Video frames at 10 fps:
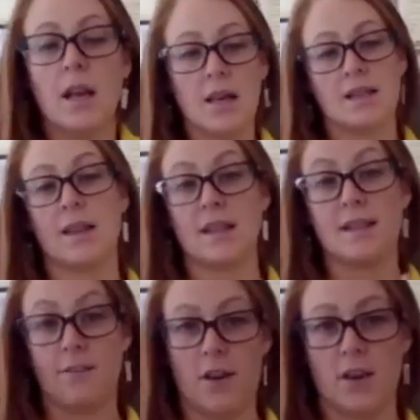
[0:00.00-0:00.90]
So that's the
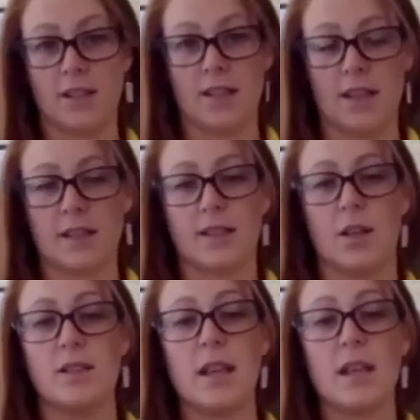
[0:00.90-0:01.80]
first thing. So
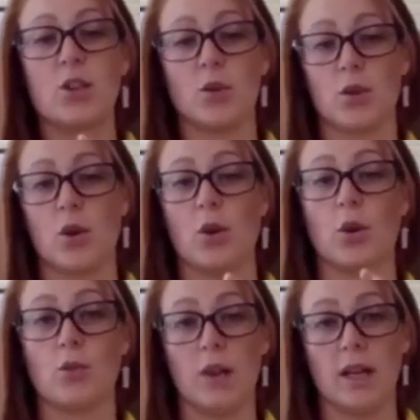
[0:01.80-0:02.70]
teach your dog a
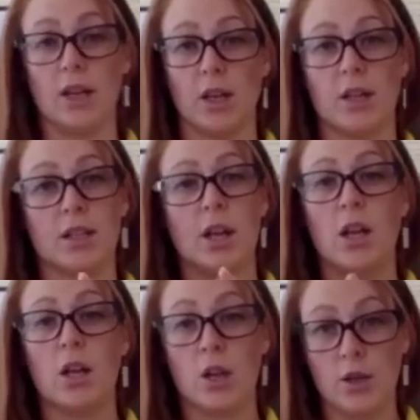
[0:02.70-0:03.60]
really good
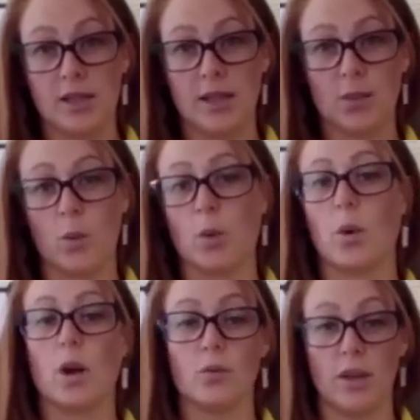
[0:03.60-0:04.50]
loose lead walk,
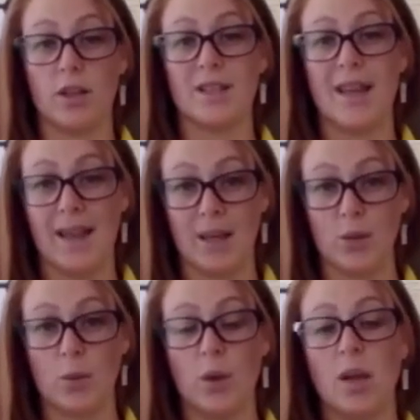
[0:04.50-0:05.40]
a really good
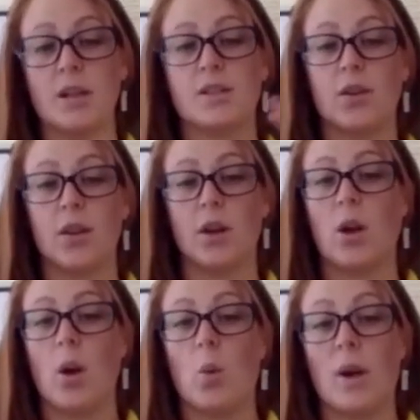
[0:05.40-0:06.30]
heel, so that
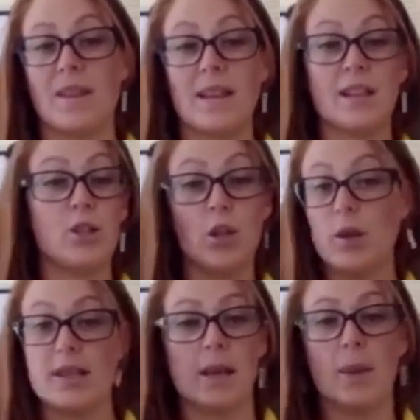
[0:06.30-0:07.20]
when they then do
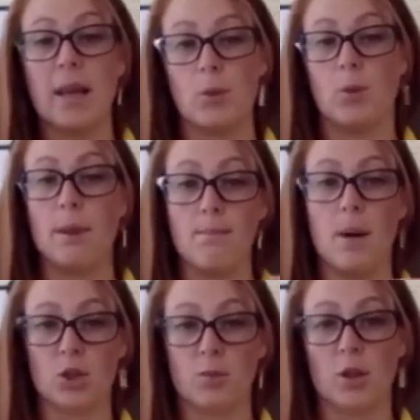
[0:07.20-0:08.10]
see people, they're
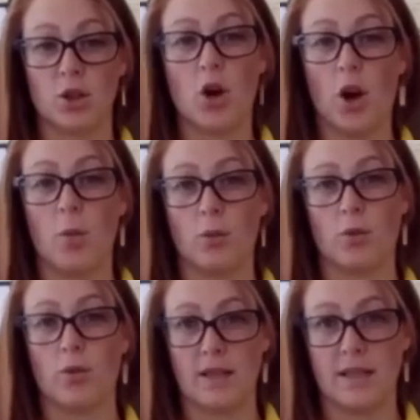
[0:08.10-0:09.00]
much, much calmer
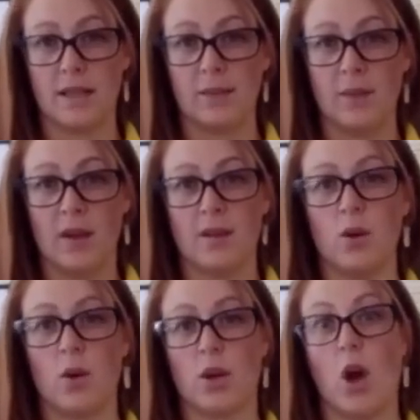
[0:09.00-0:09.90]
already. They're not
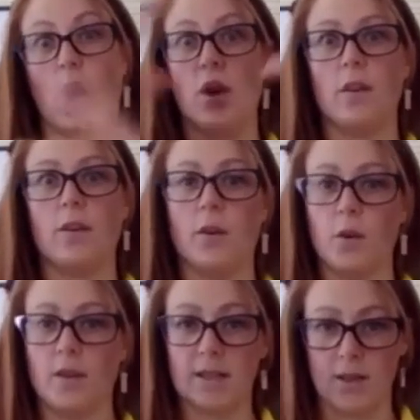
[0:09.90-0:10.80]
going to overfill with
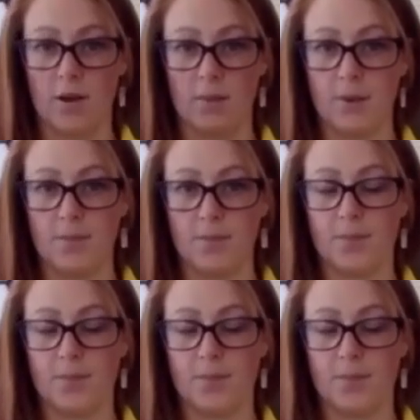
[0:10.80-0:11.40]
excitement.